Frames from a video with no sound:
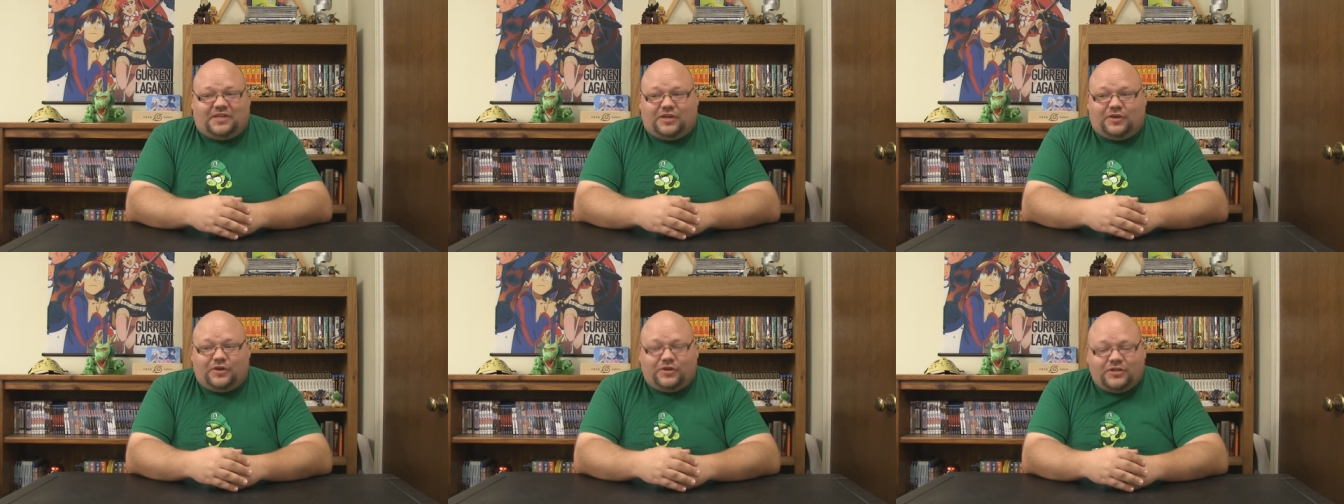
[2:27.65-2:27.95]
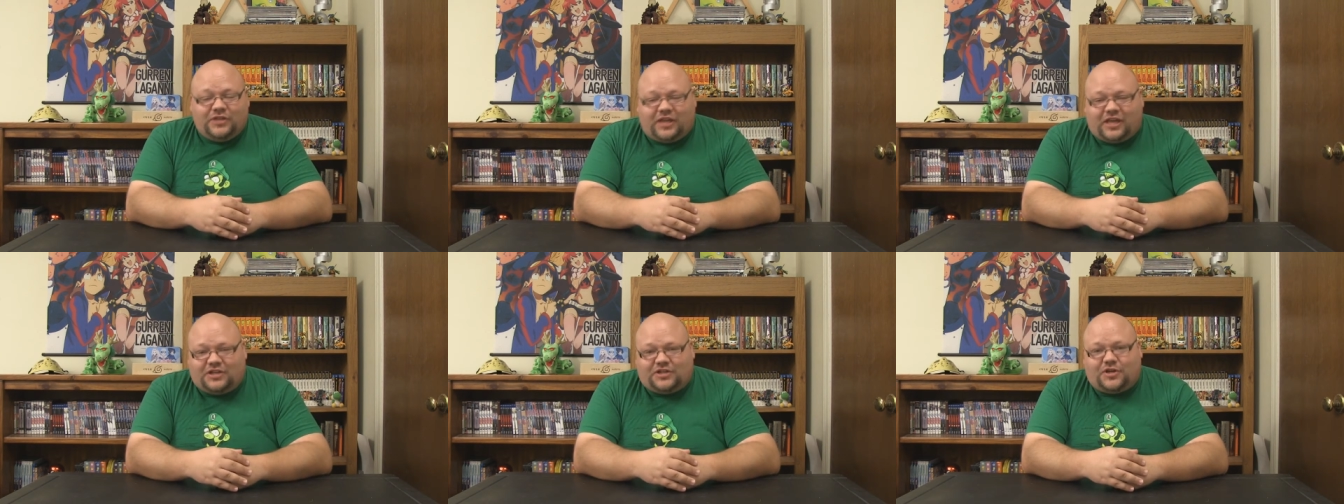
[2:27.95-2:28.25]
He
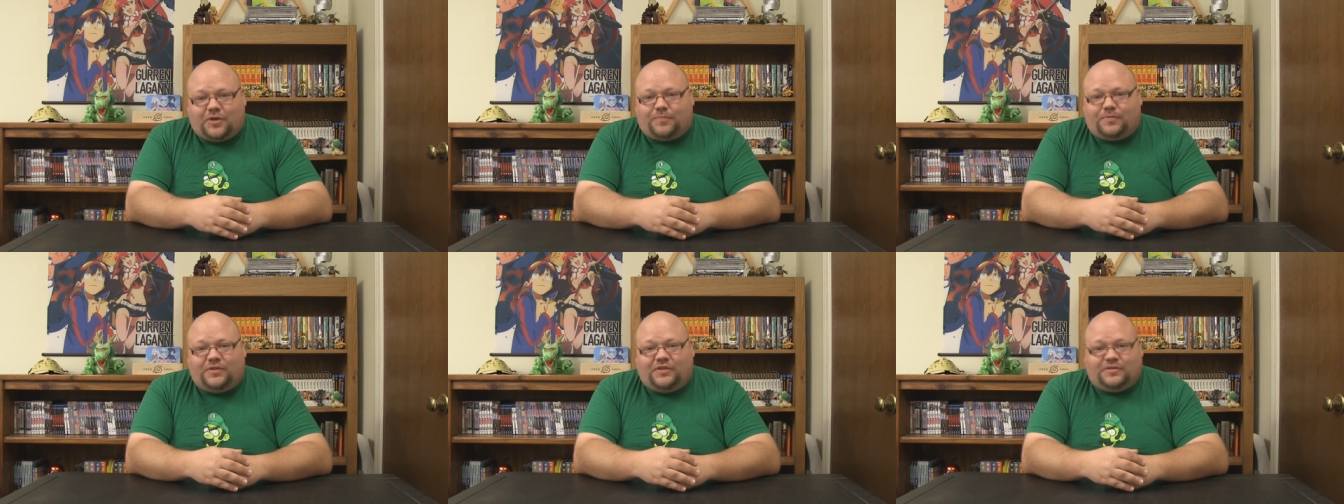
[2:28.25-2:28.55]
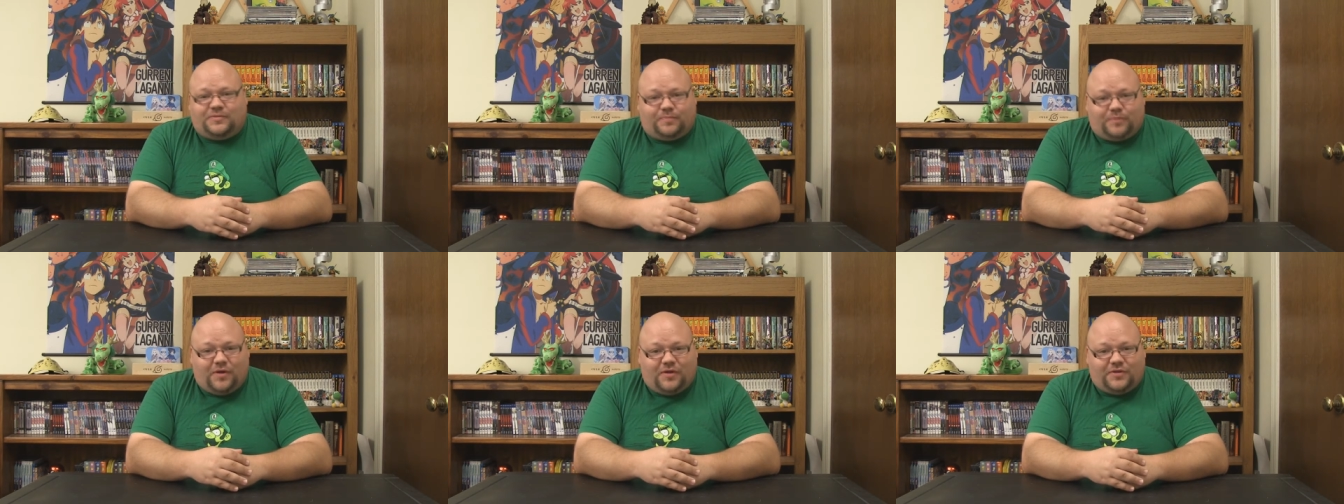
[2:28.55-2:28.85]
couldn't catch up with
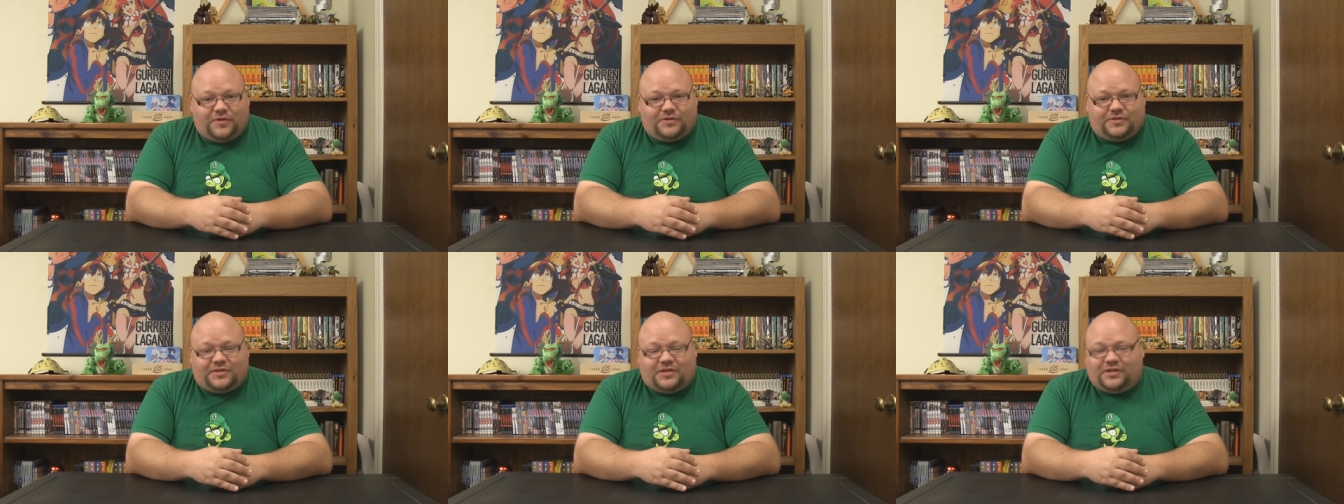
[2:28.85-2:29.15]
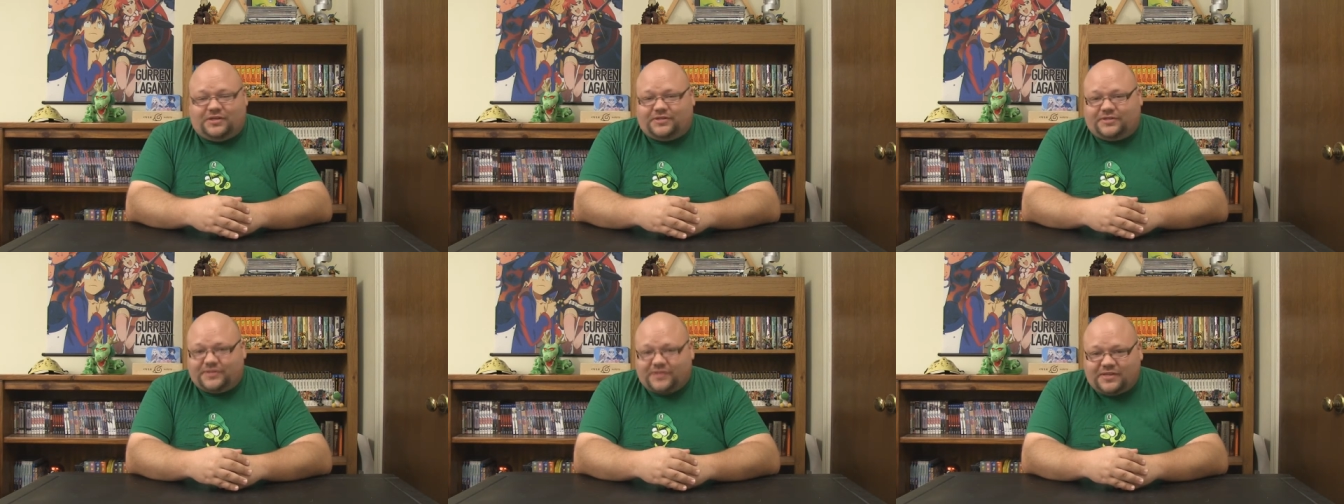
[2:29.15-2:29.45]
his brothers
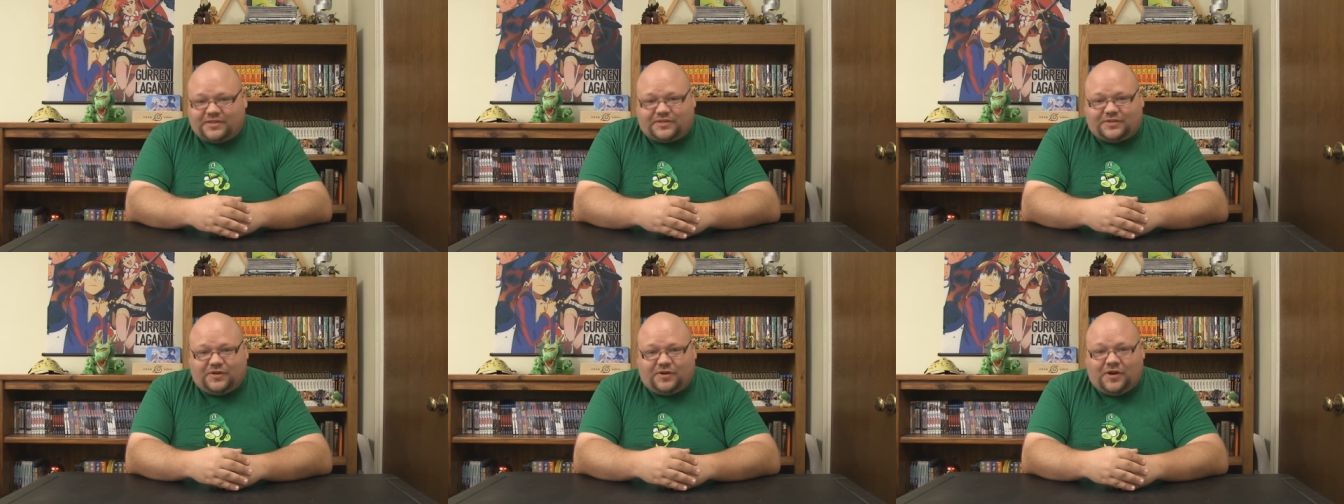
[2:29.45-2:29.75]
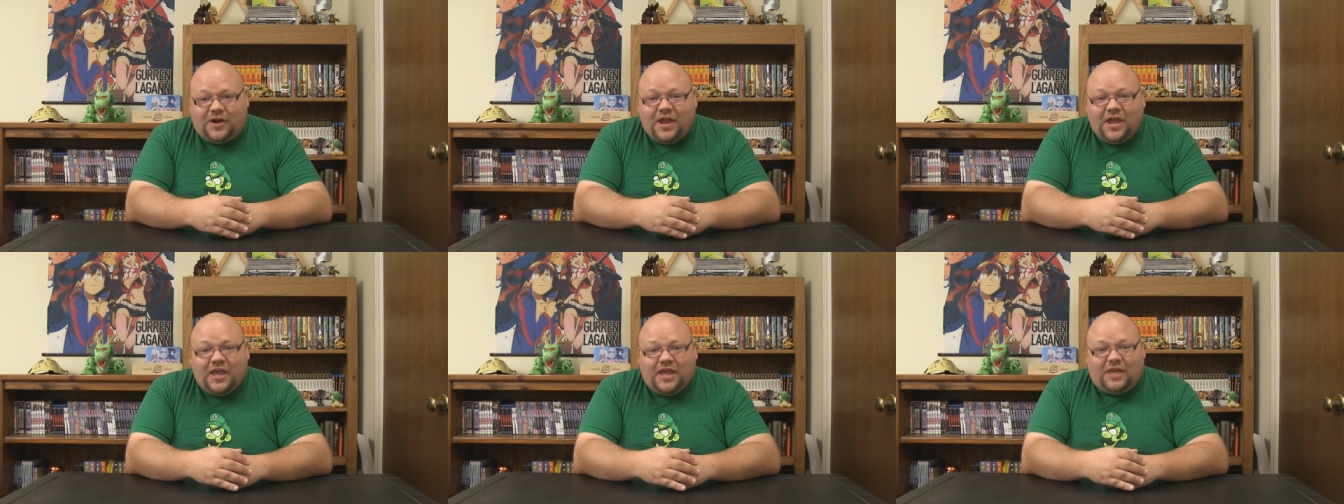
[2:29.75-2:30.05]
and his
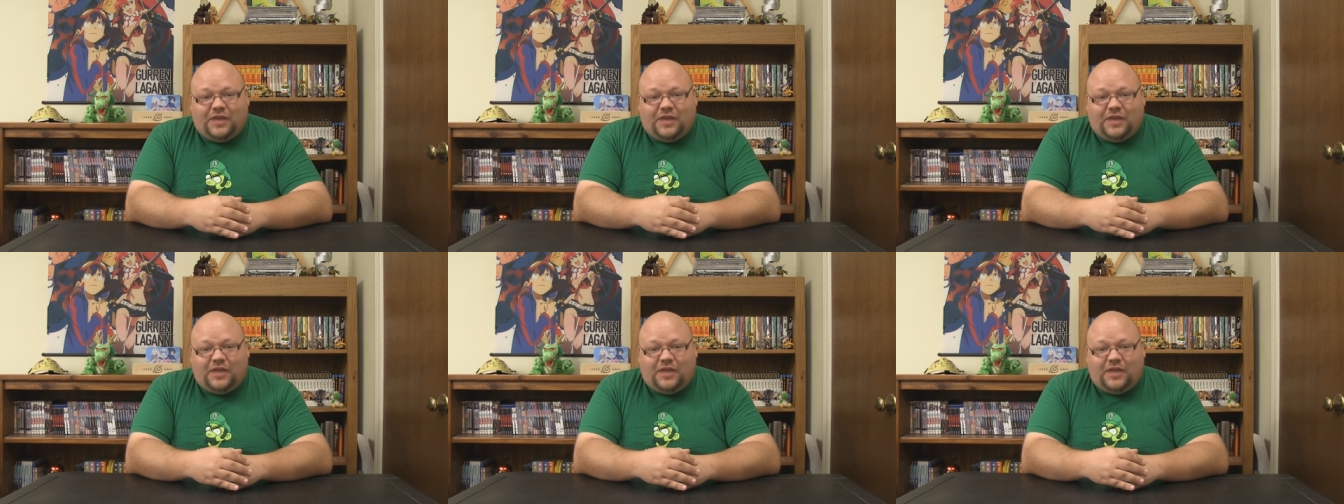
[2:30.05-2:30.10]
sister.